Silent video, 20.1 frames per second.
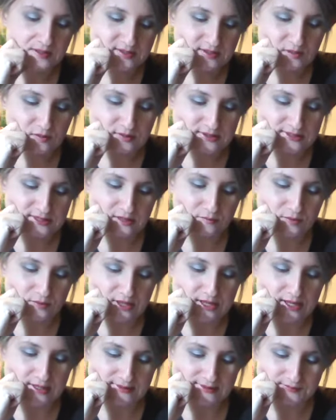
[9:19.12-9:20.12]
we'll start with
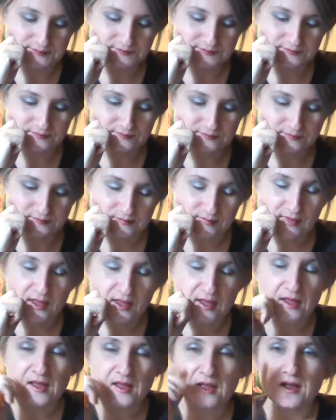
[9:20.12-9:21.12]
that.
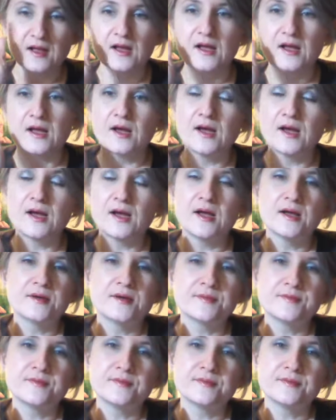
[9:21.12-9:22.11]

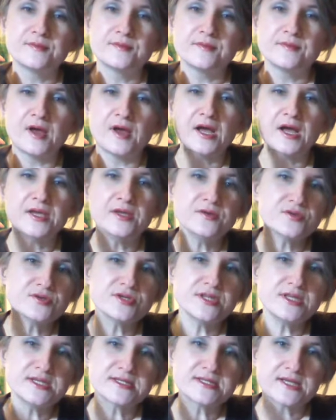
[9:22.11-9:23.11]
I
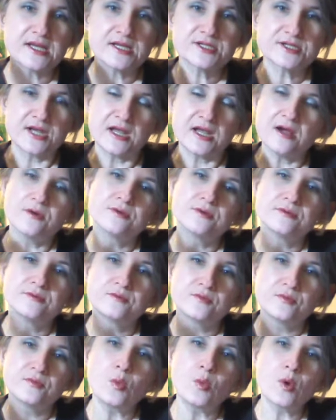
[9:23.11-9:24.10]
usually sketch out
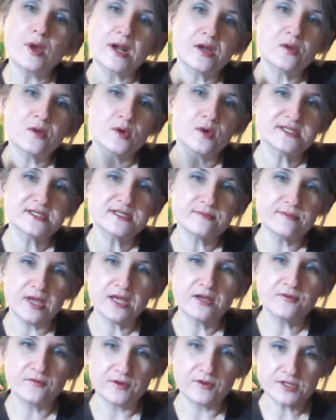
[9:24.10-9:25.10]
what I want to
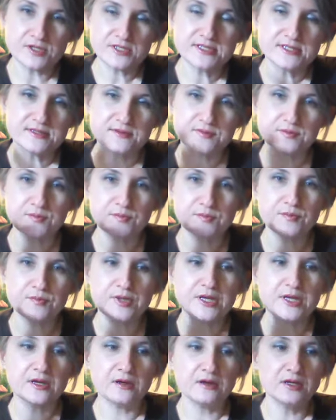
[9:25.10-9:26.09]
make first,
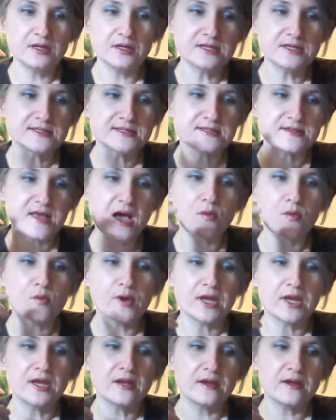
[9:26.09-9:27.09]
because that
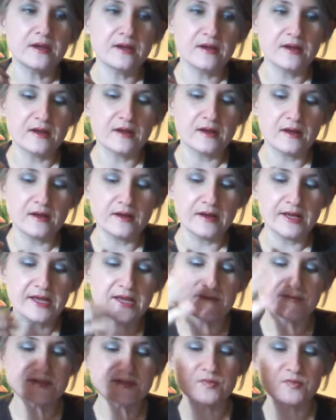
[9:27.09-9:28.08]
way I
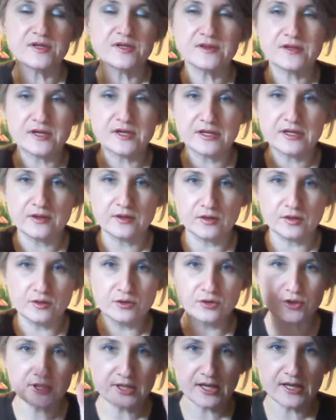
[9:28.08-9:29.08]
have something that I
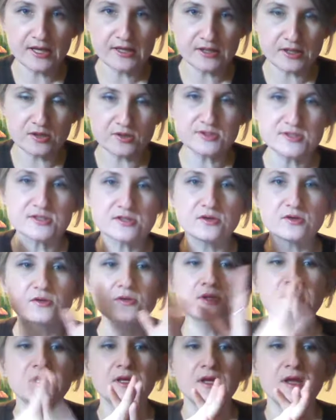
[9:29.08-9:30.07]
look at, and
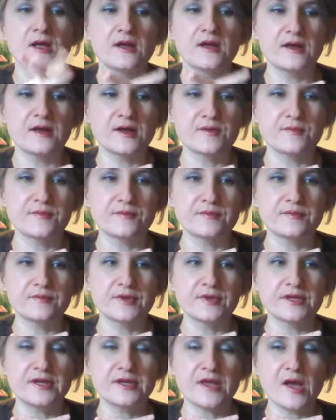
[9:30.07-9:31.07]
also
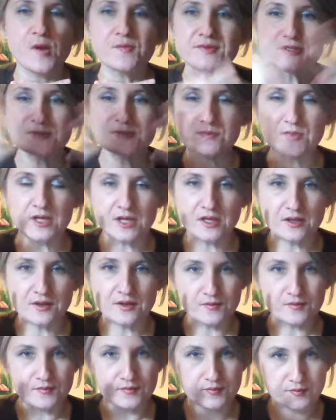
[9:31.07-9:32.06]
it helps
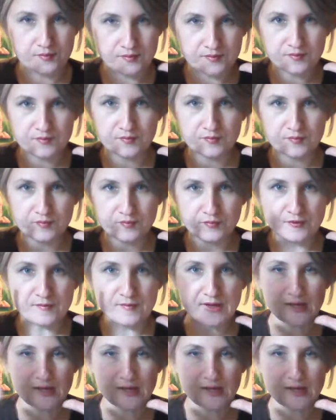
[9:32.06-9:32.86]
me put